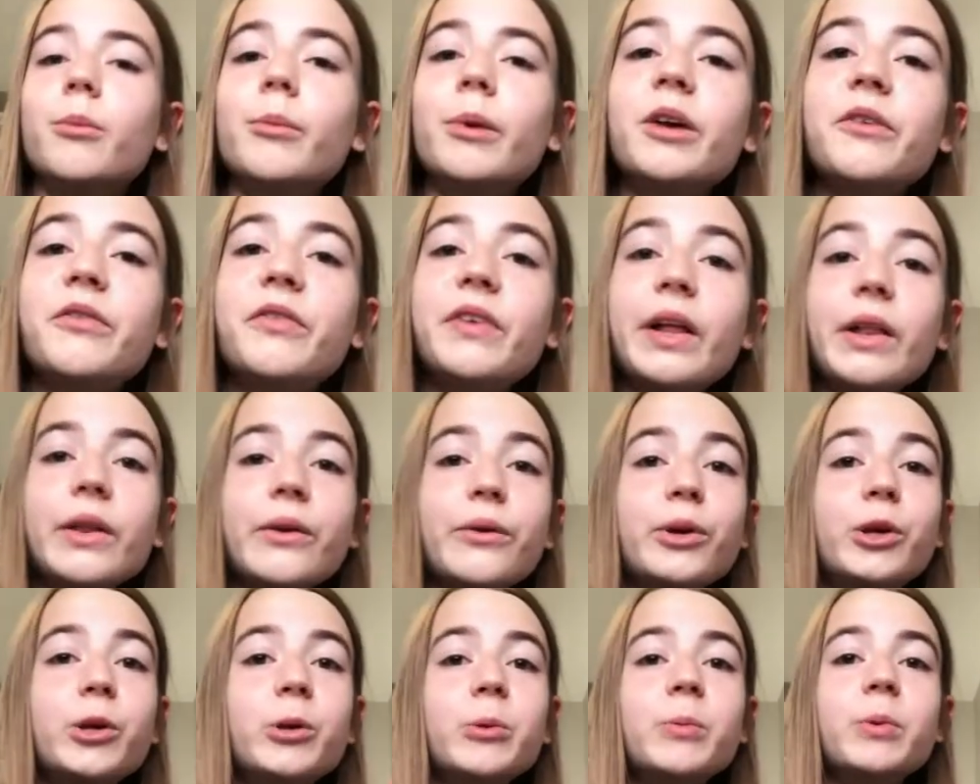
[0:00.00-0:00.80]
my
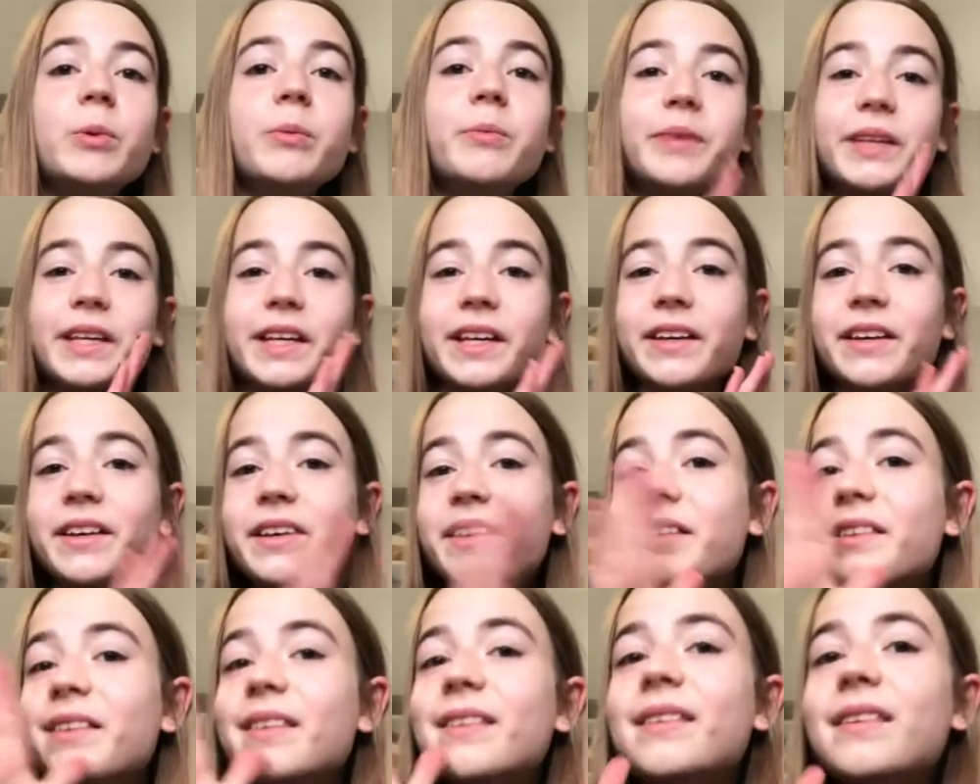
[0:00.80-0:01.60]
fellow human
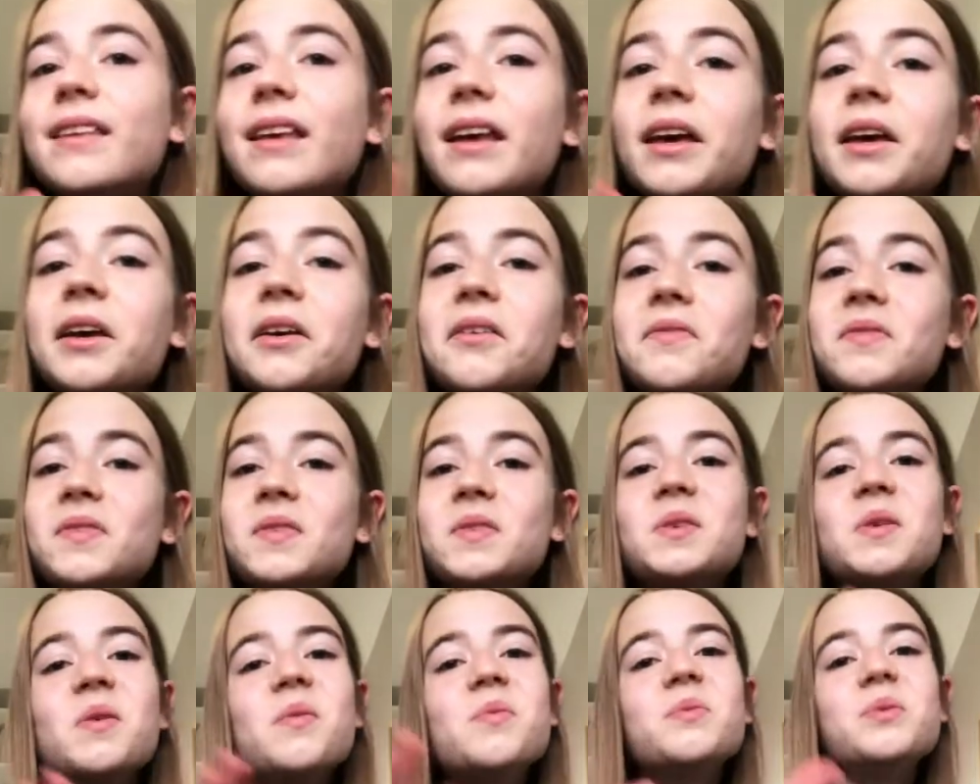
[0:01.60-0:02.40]
beings, if you
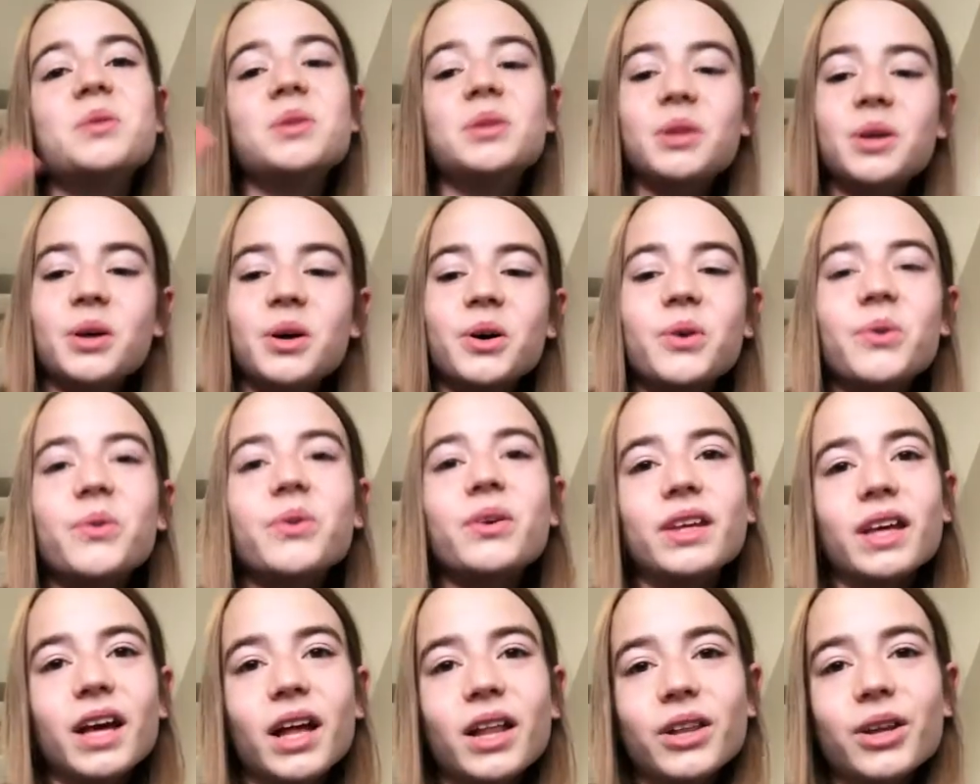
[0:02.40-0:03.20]
don't know,
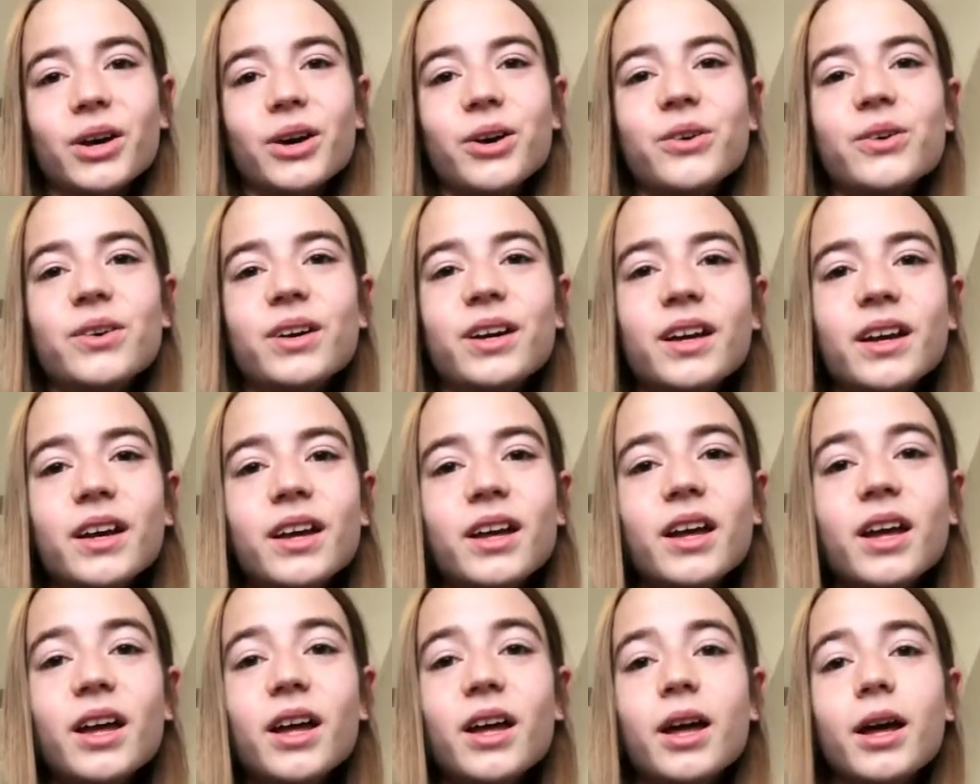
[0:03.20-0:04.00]
yellow
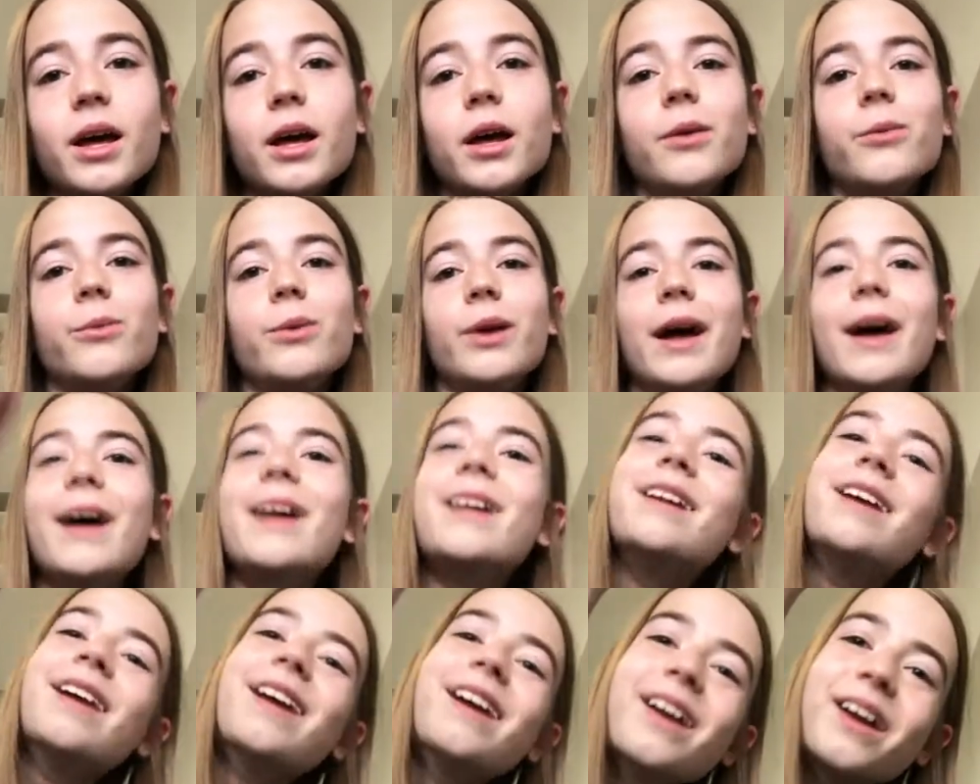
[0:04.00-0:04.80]
and
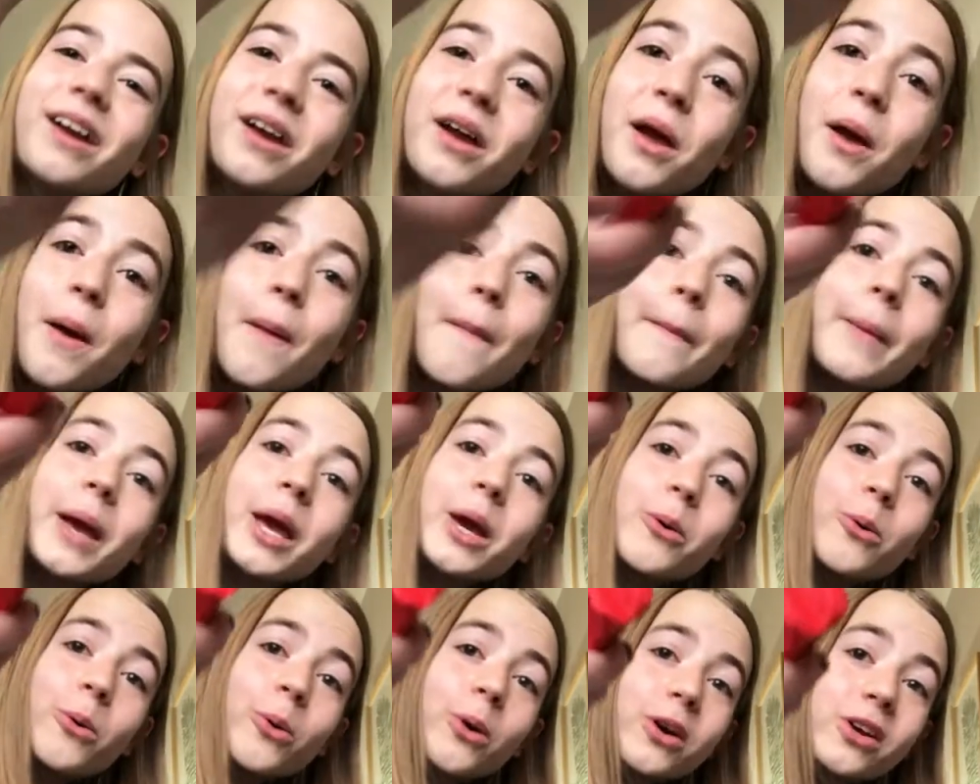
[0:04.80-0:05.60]
red
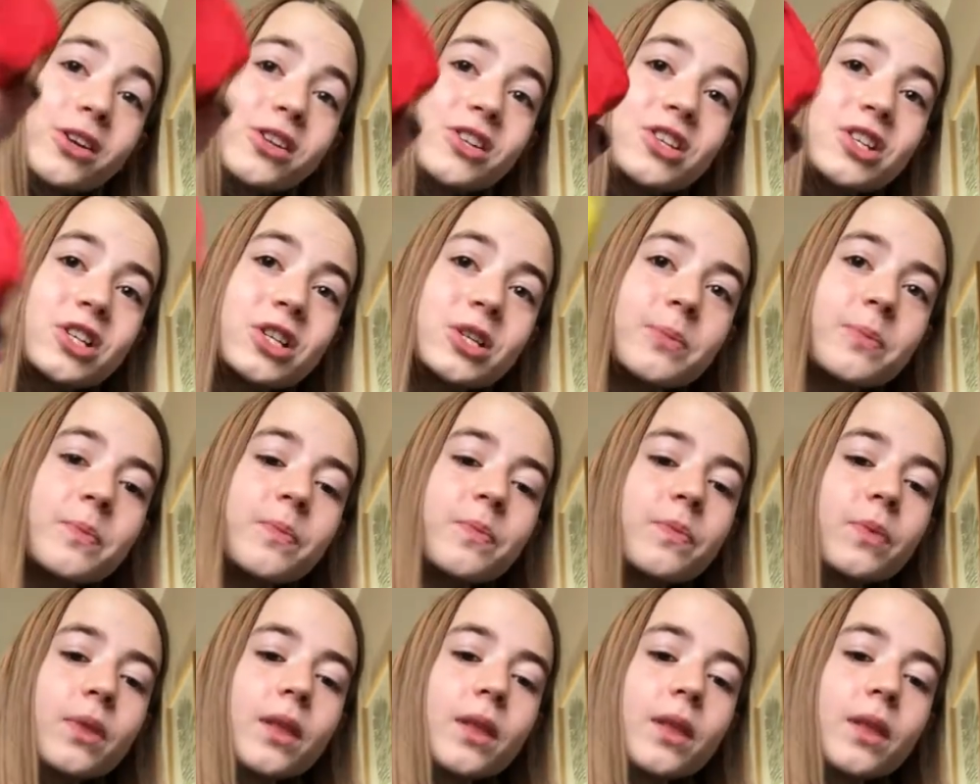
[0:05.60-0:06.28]
make orange,